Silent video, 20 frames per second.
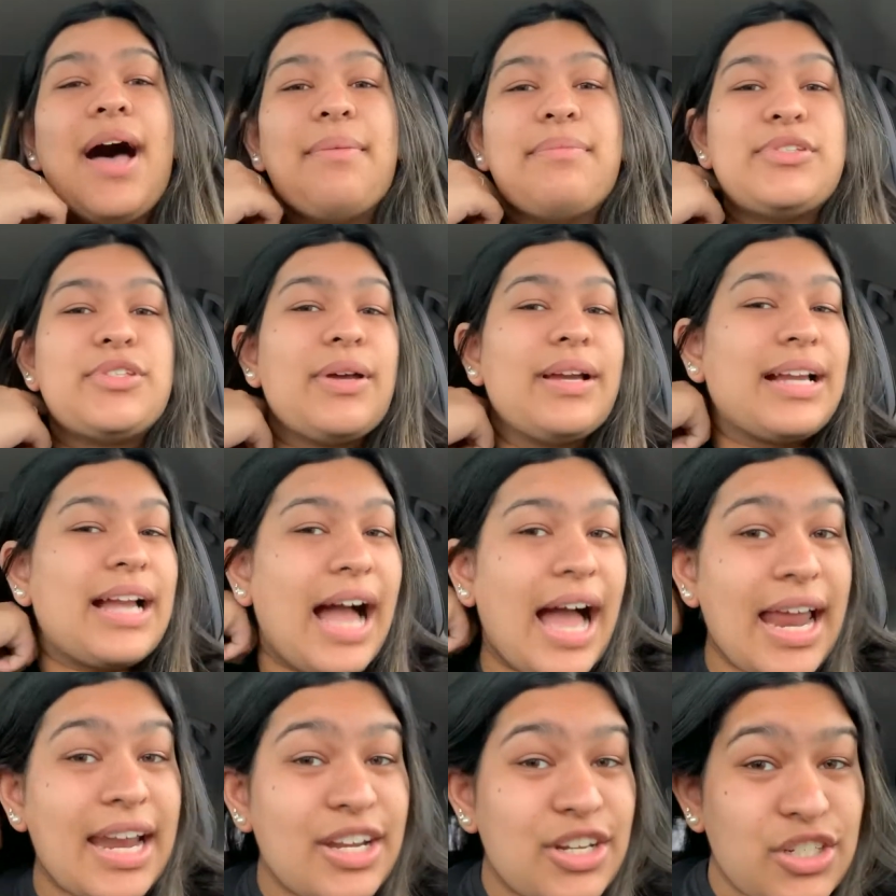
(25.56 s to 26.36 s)
So I
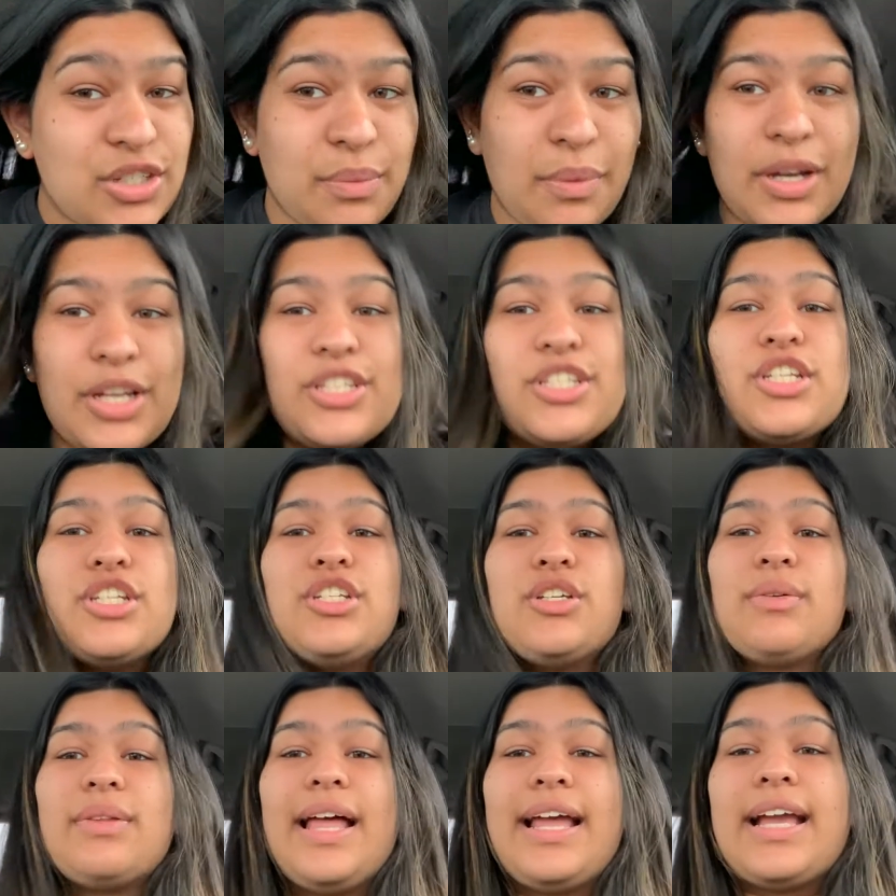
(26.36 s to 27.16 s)
kind of just wanted to
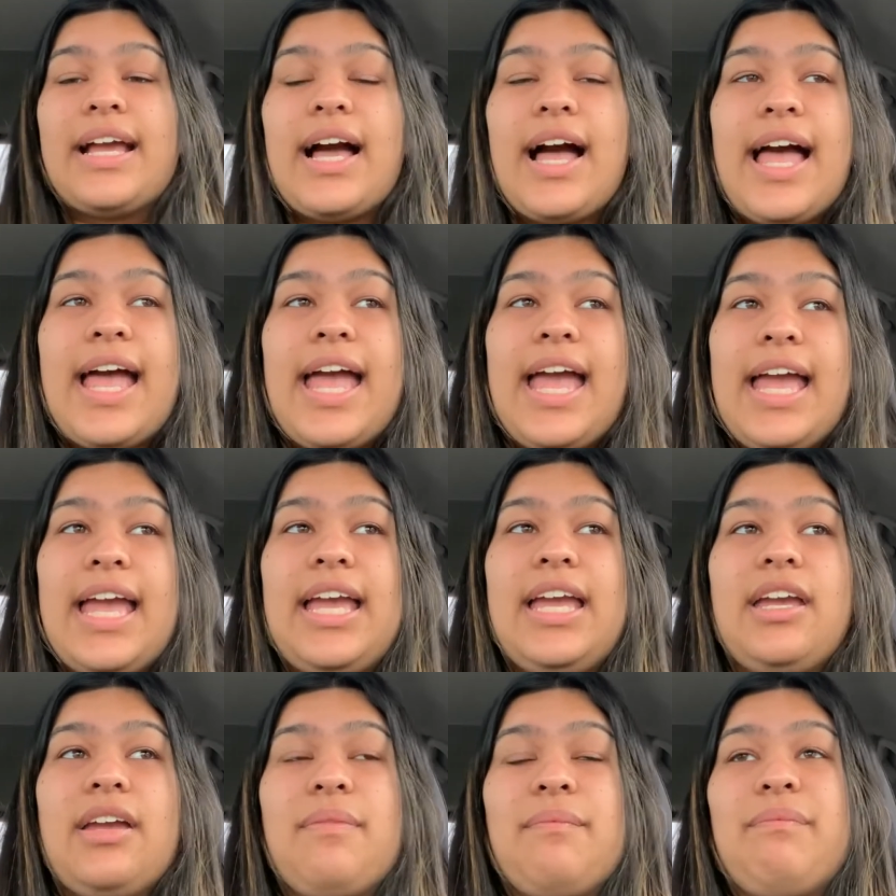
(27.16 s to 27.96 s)
do
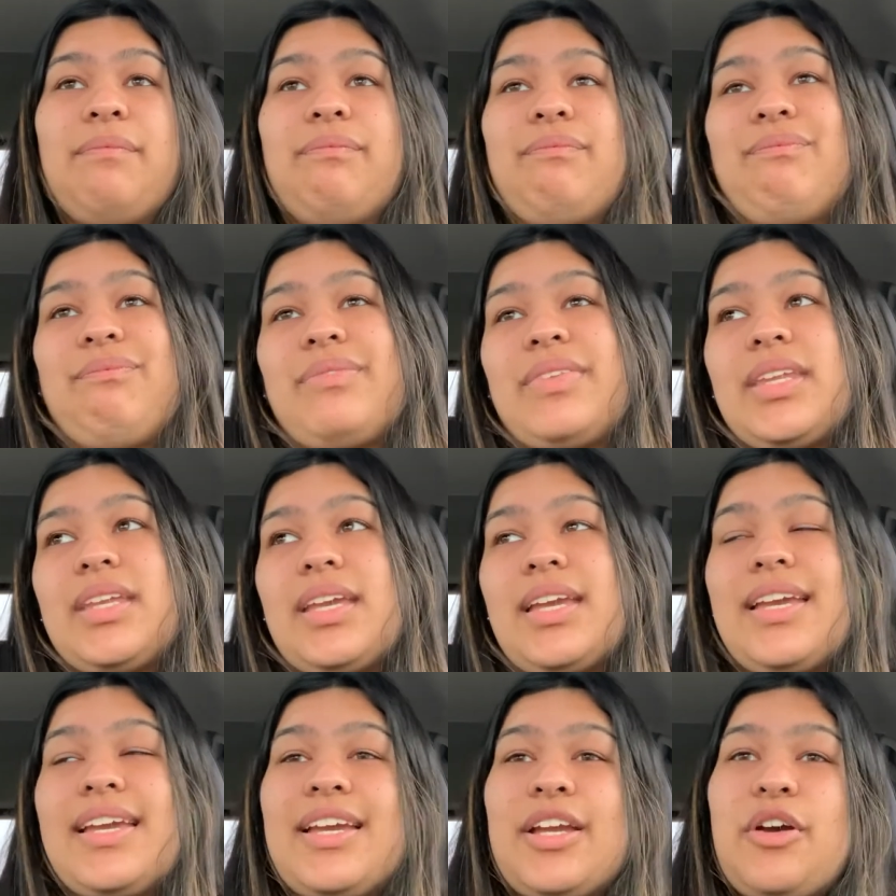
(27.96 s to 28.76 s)
a
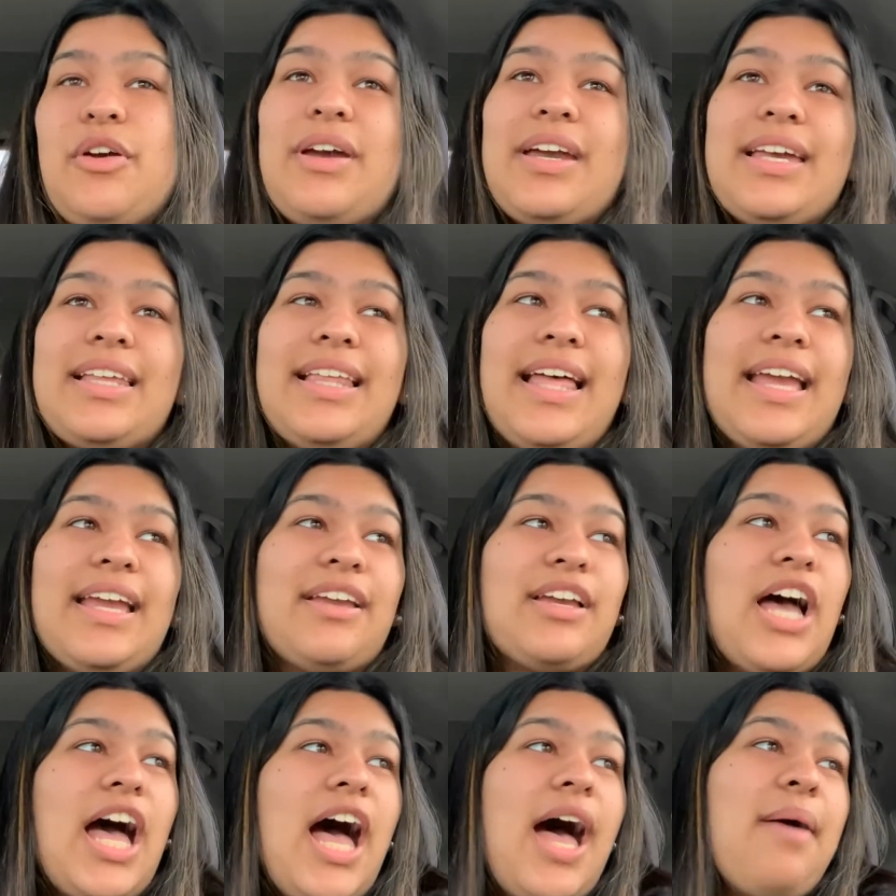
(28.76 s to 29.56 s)

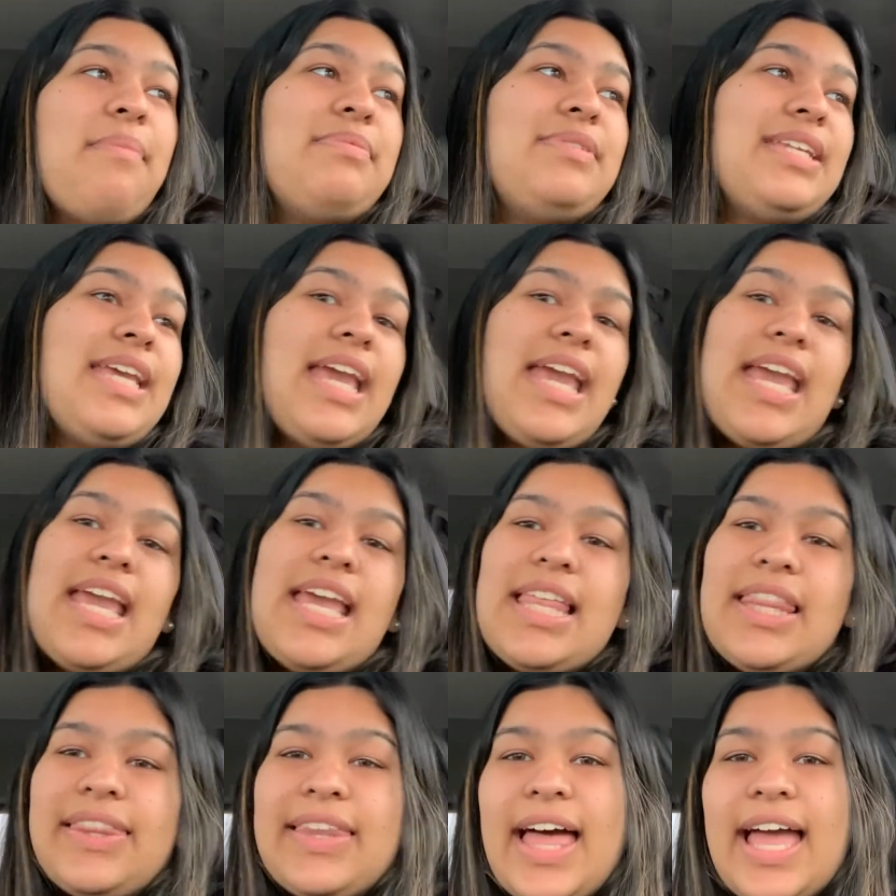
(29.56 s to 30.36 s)
quick
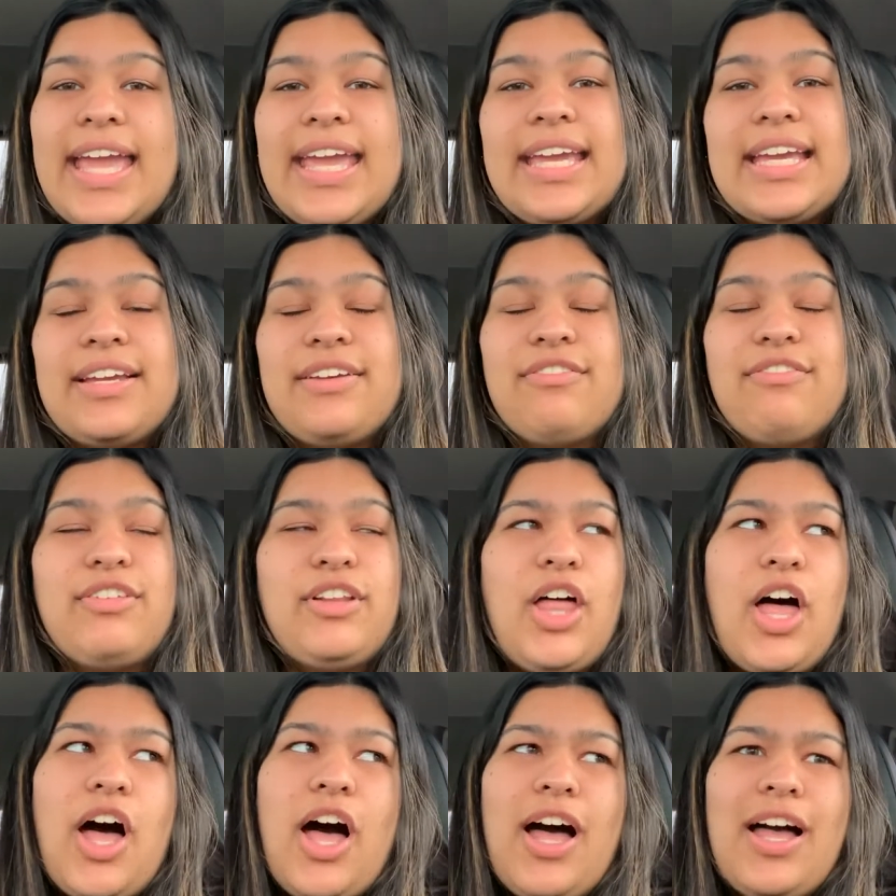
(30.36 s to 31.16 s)
update,
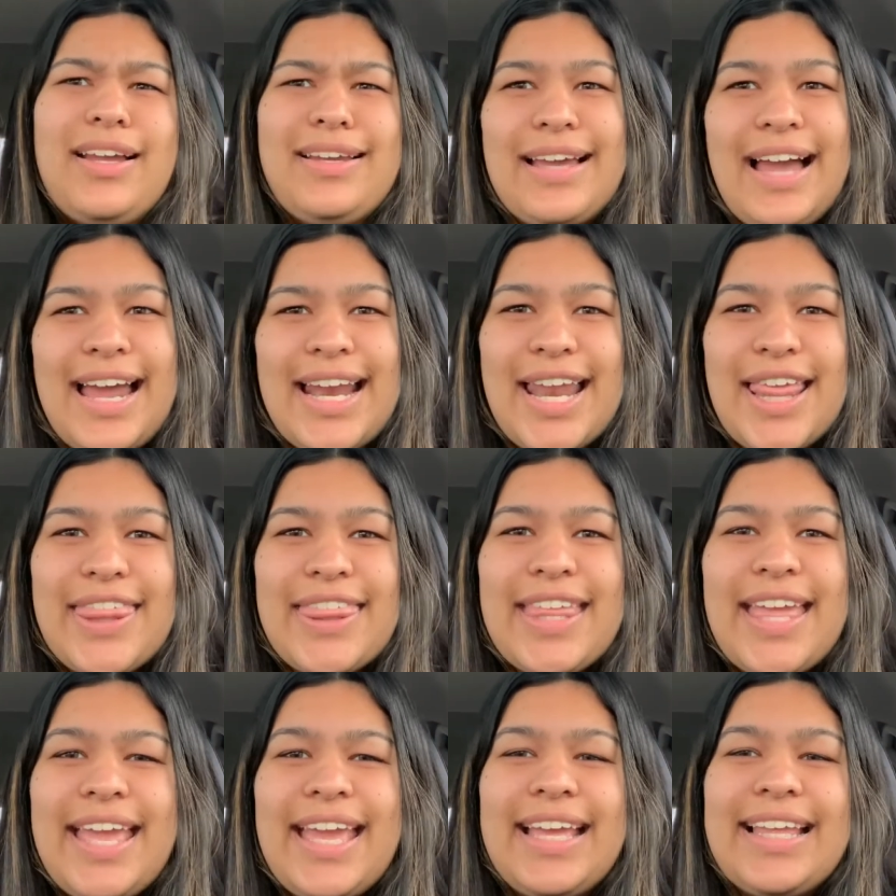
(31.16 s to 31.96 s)
vlog kind of
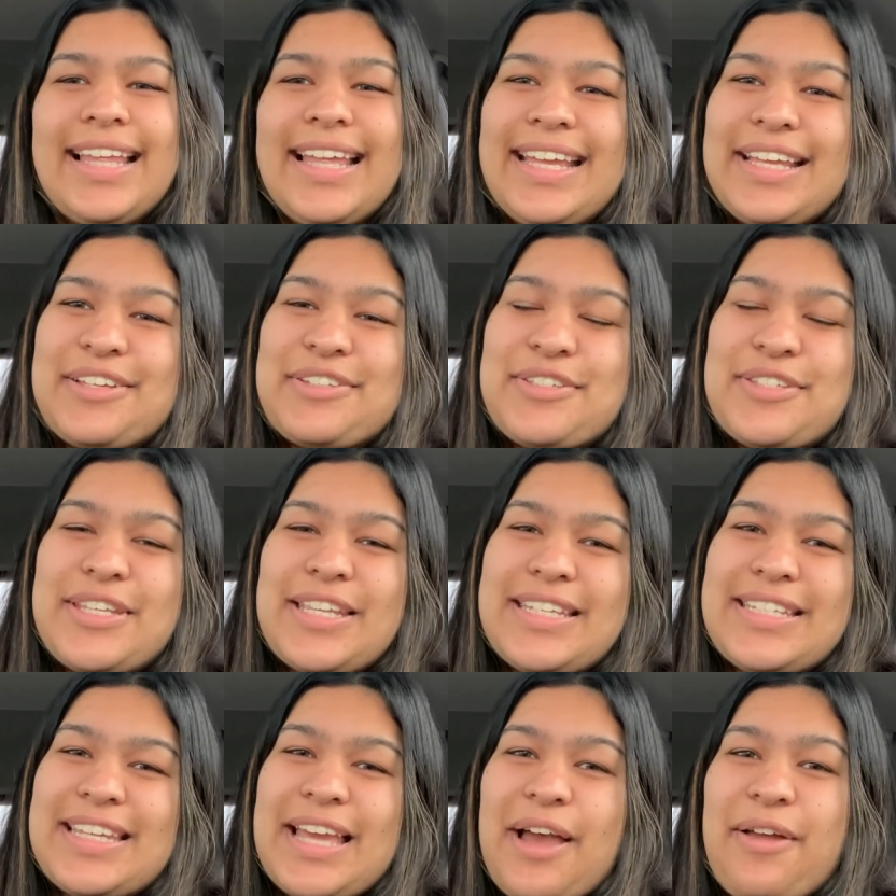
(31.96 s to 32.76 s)
thing,
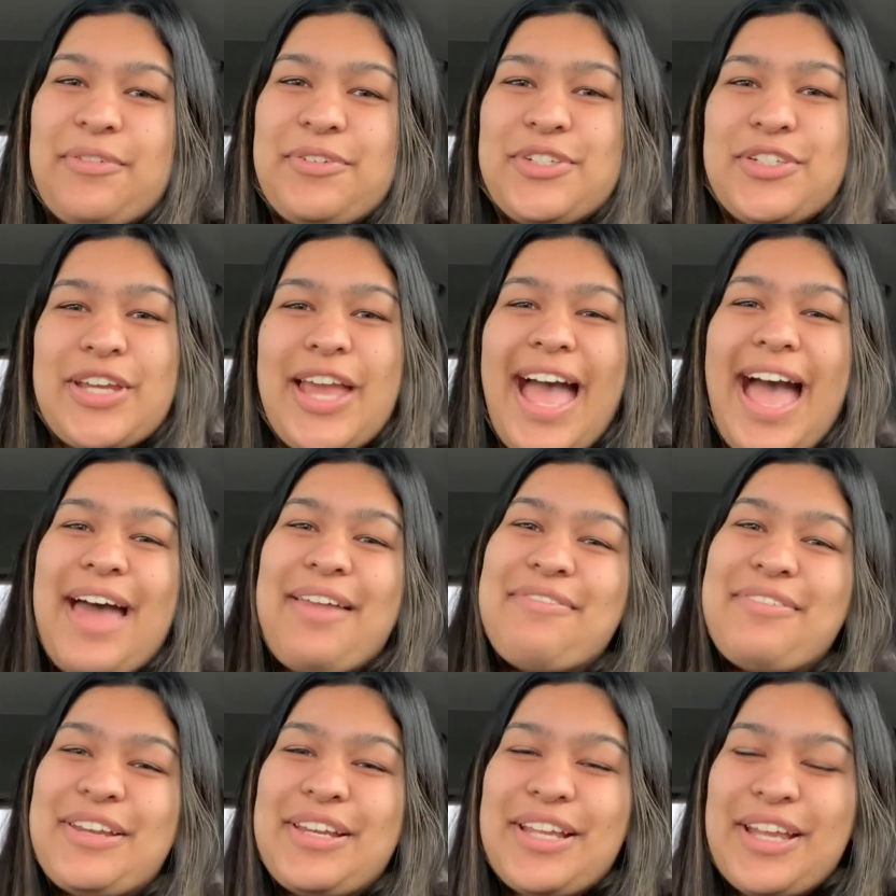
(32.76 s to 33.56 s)
sit down
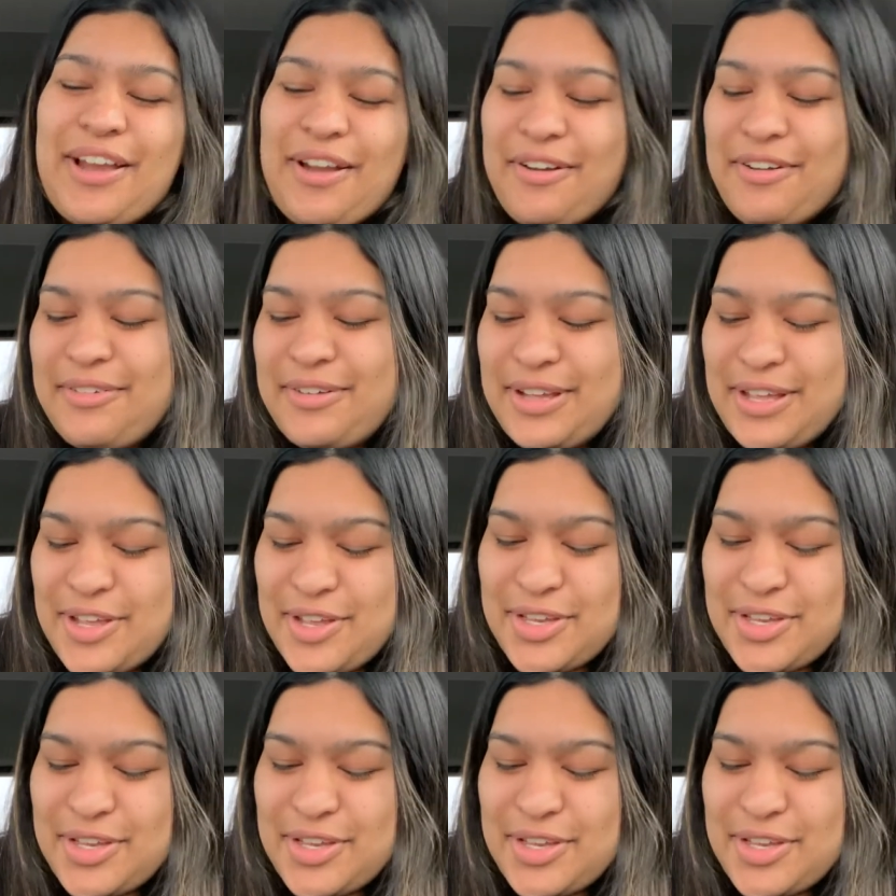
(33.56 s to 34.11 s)
chat video.